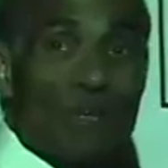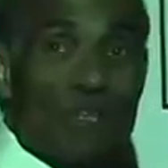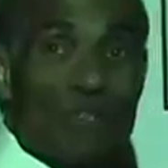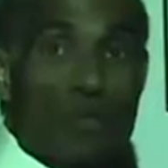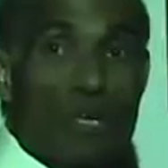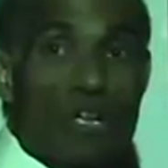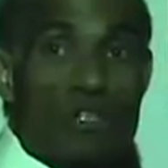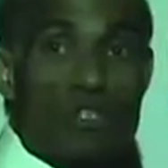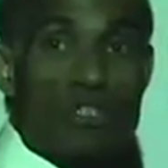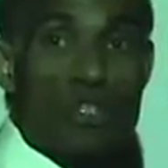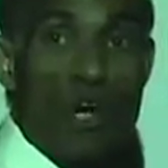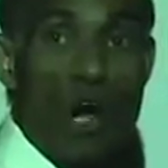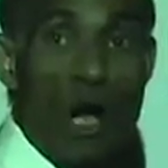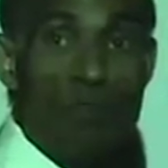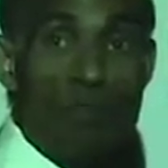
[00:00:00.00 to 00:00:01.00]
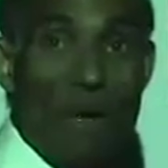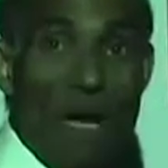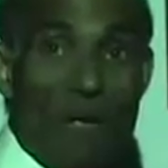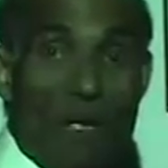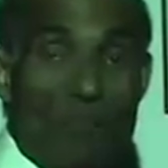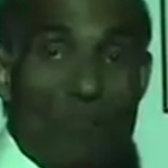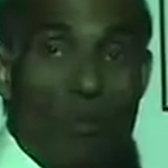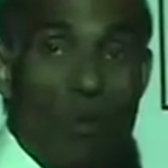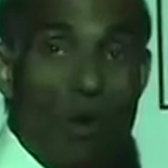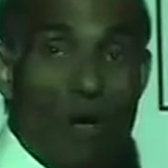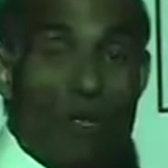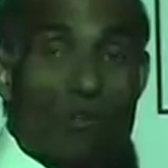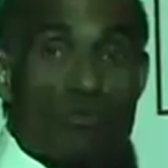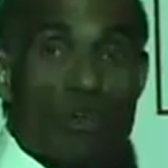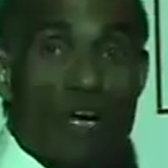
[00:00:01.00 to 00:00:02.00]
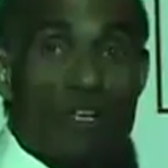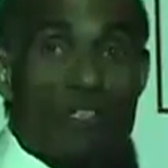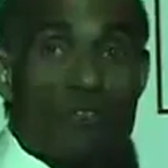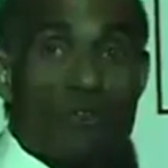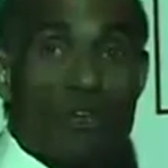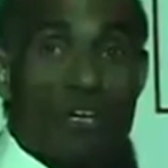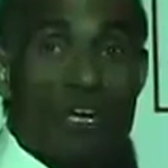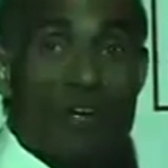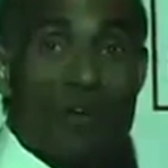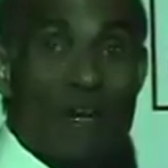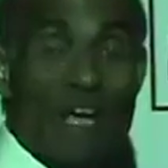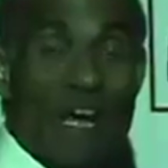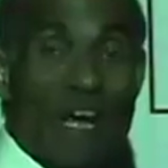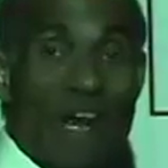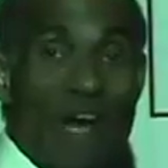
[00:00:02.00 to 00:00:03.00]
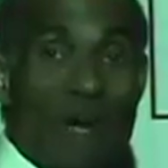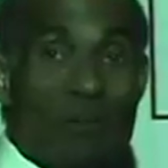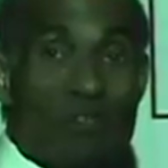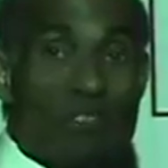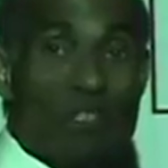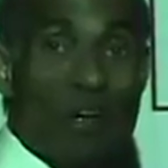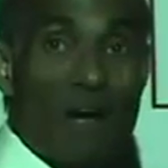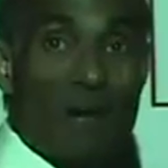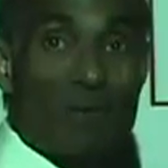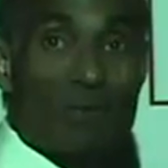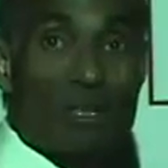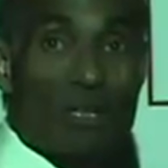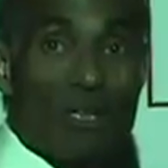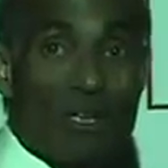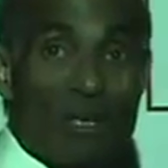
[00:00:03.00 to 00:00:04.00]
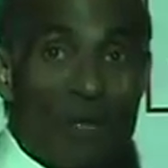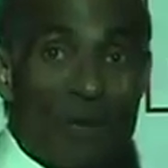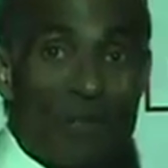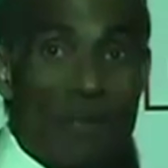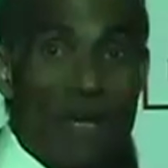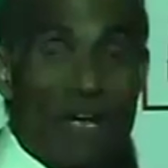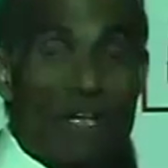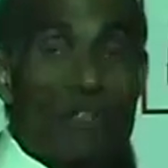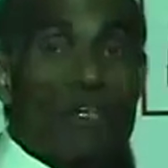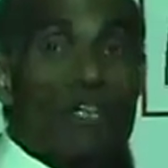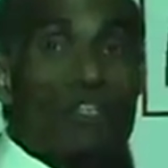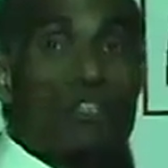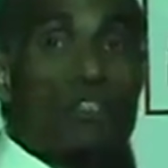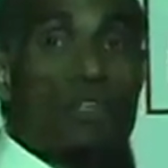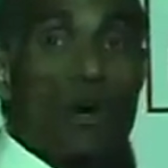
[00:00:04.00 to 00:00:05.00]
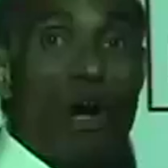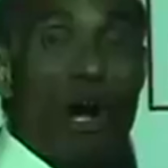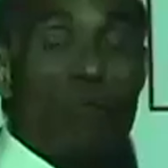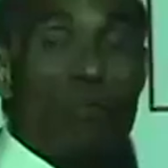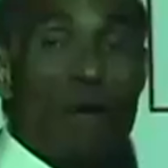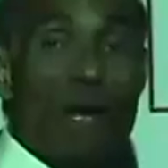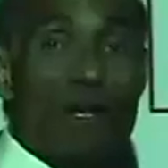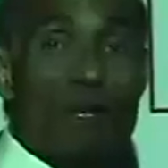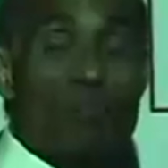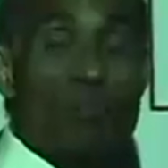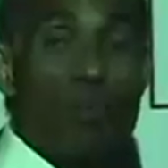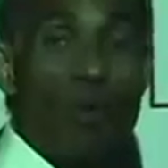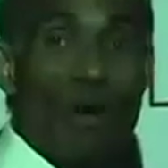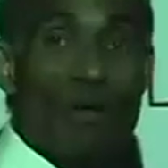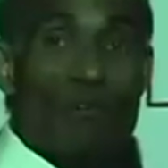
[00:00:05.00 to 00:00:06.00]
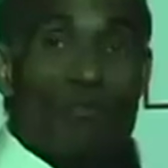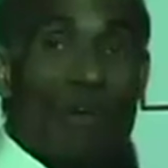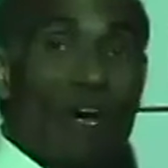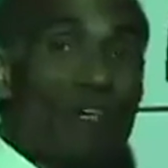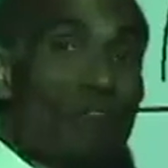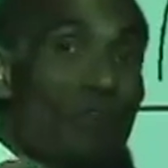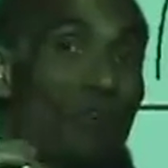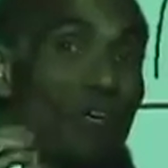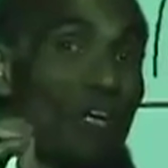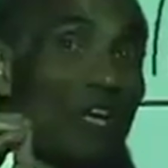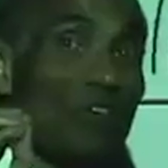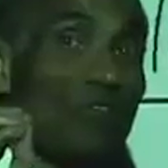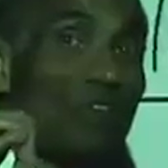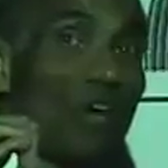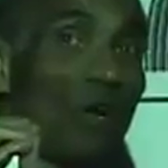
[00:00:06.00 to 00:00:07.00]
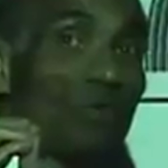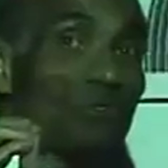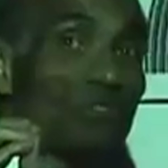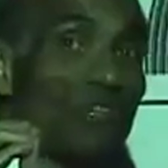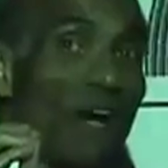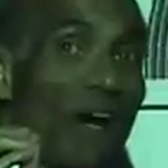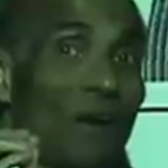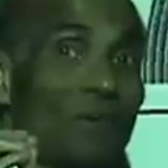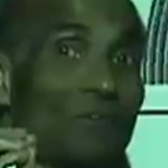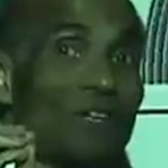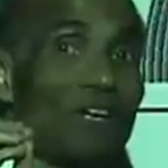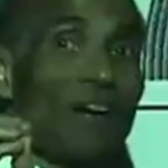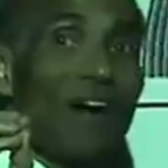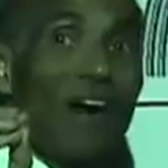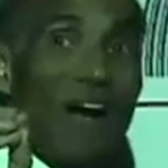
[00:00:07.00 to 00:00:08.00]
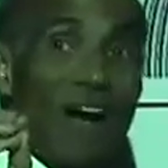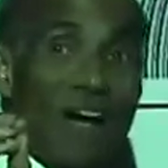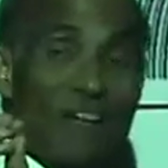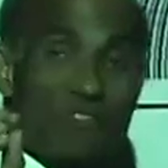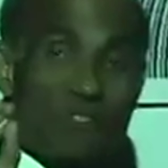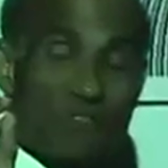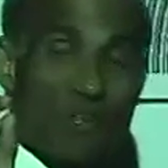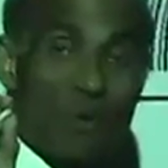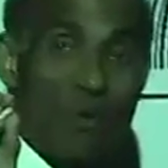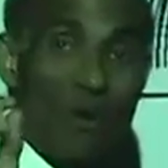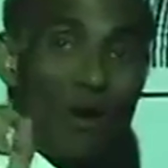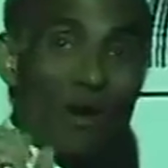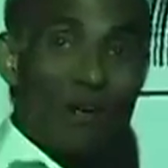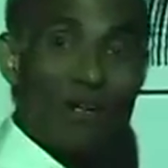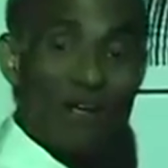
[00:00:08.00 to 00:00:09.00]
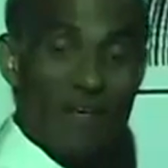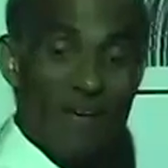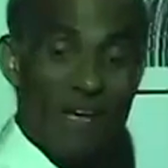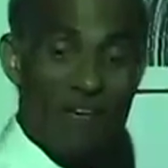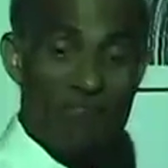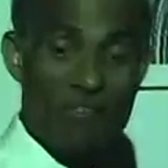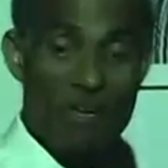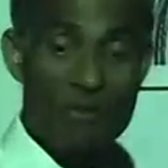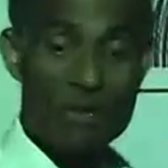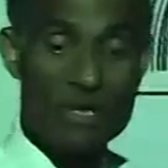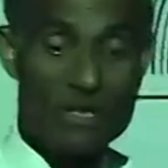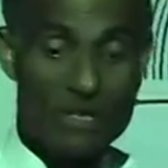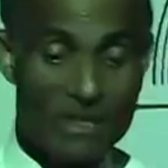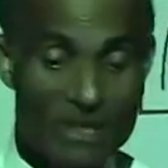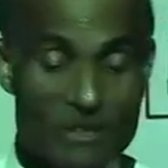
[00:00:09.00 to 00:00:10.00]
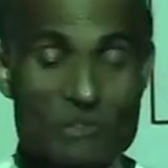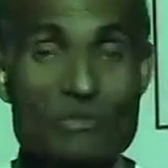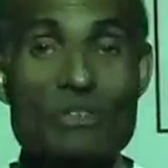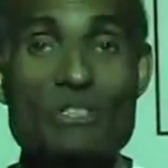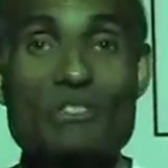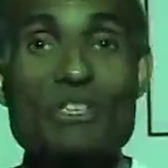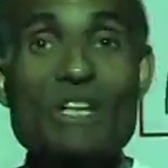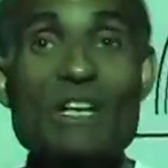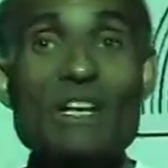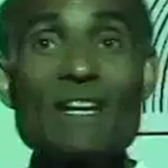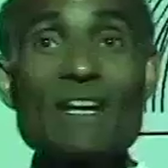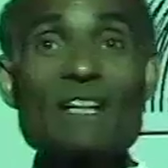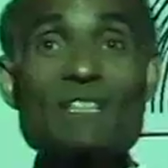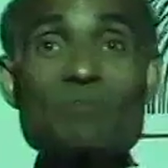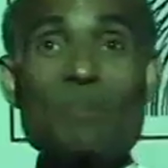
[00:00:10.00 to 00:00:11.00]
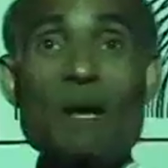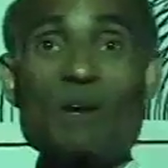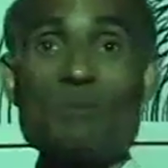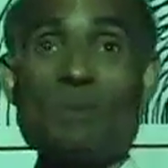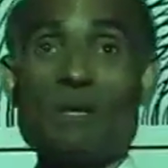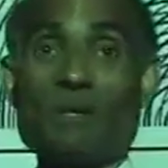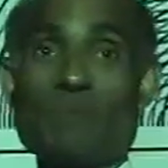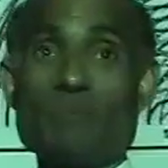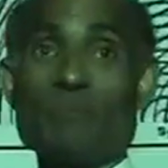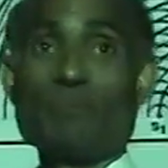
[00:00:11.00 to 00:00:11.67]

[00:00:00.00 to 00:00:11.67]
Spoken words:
you can stop at a point where you hear a loud sound, then you can stop at a point where you hear no sound, and so on. A very interesting experiment.